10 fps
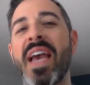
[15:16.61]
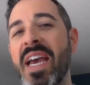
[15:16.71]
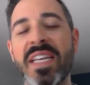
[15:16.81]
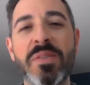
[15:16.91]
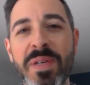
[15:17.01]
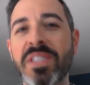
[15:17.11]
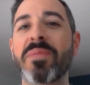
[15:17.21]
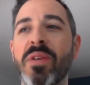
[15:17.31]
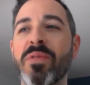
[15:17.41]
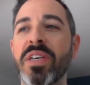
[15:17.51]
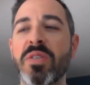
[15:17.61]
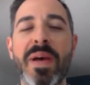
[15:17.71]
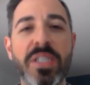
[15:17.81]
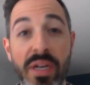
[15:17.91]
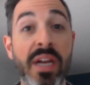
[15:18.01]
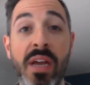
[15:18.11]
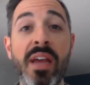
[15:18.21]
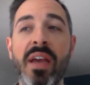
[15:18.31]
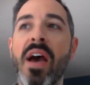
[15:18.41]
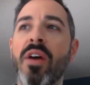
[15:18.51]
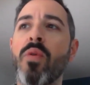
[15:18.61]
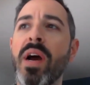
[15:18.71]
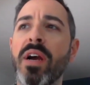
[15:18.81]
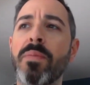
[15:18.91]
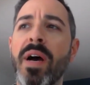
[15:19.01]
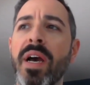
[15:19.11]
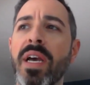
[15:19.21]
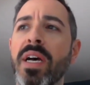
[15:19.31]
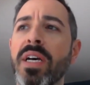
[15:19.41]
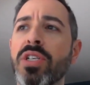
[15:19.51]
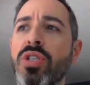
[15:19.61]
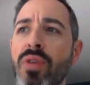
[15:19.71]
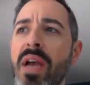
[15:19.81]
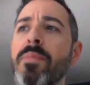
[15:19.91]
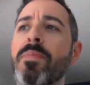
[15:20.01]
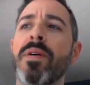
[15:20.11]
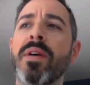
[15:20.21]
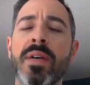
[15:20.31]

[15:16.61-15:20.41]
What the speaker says: And he's built something really special. It got acquired by Stripe.